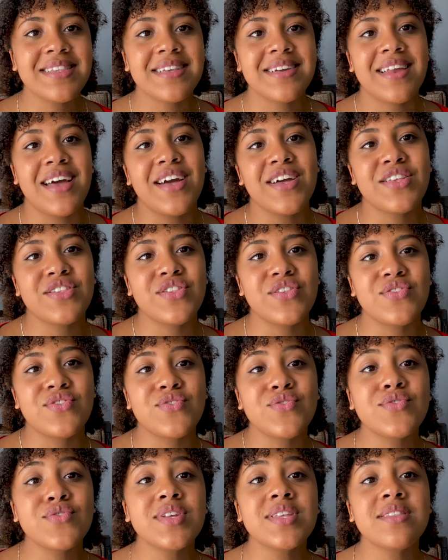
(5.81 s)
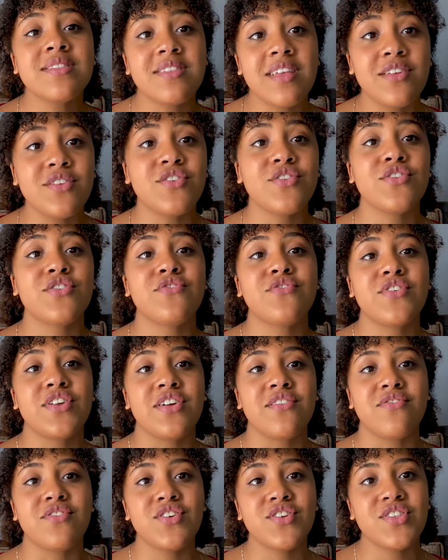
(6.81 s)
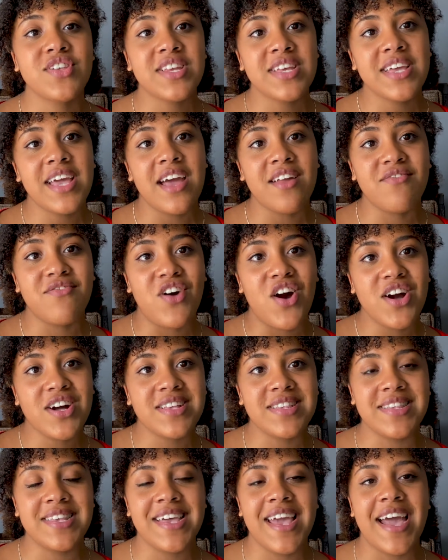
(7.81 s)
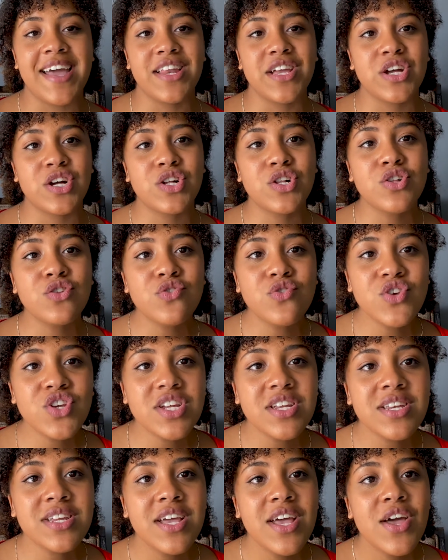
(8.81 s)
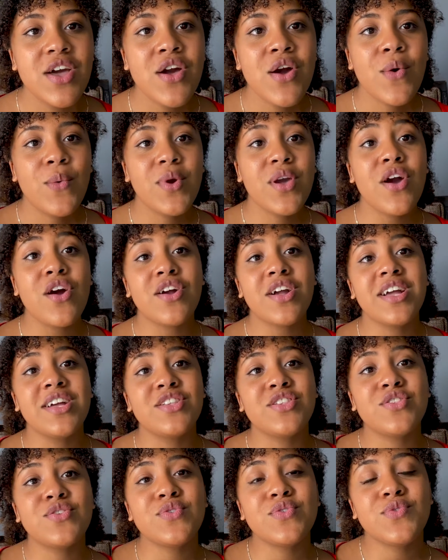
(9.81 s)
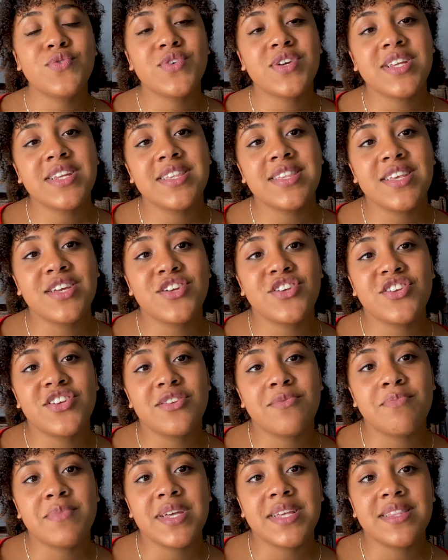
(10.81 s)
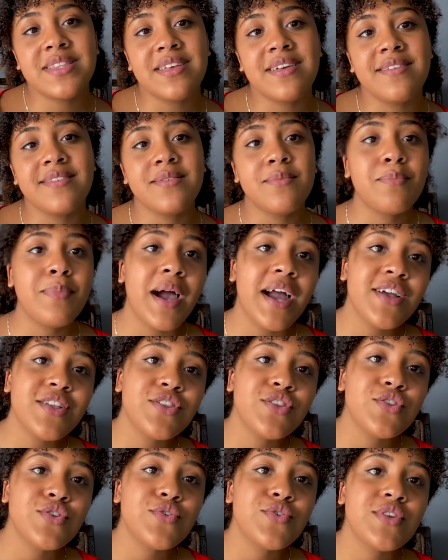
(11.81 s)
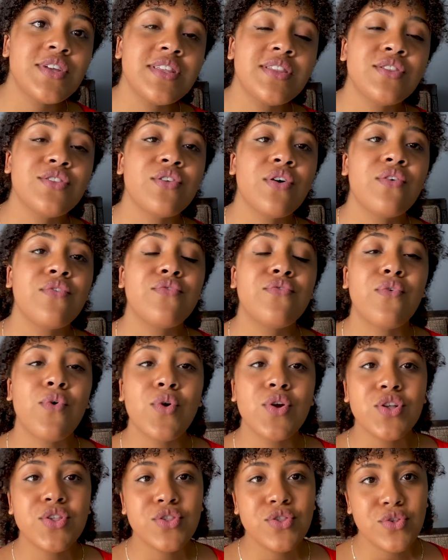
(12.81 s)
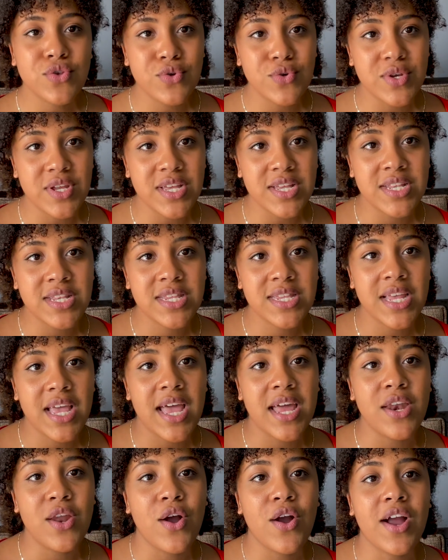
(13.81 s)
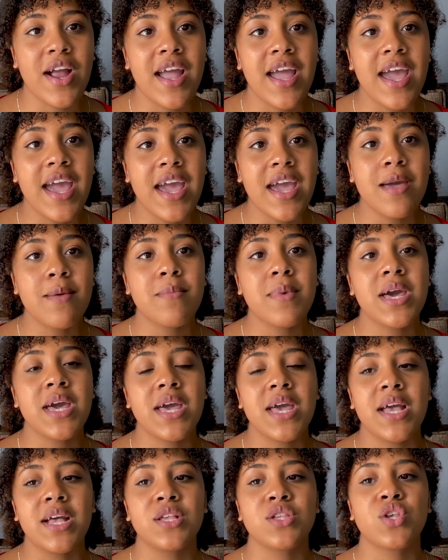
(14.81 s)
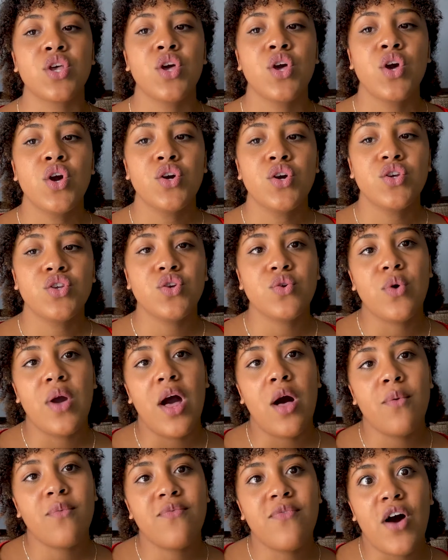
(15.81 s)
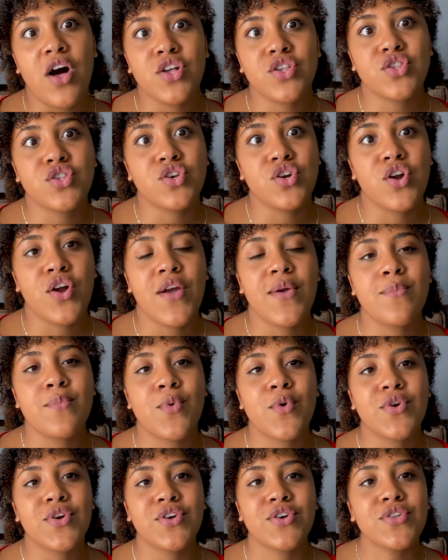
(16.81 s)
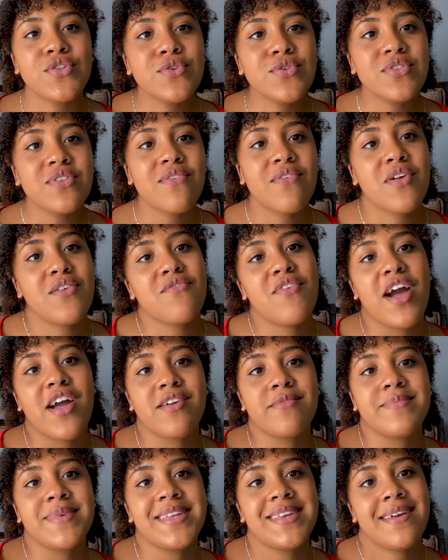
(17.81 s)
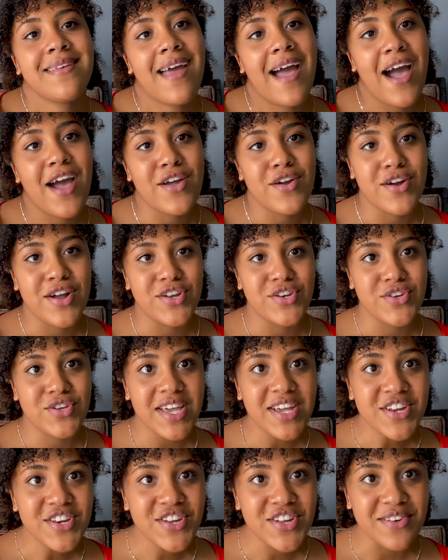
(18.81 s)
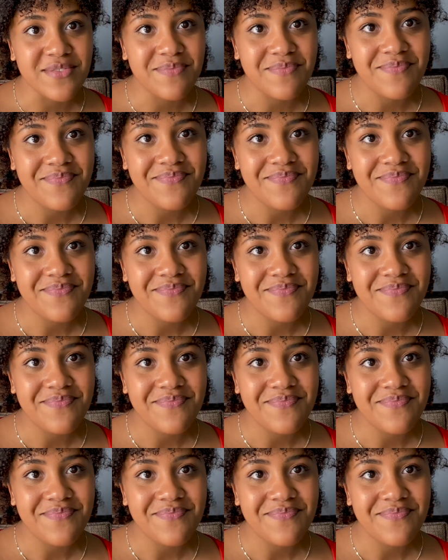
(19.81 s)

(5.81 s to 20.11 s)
SCDAI is the Student Center for Diversity, Advocacy and Inclusion. We are a student organization maintained by students for students, and our aim is to help foster a more inclusive environment in higher education.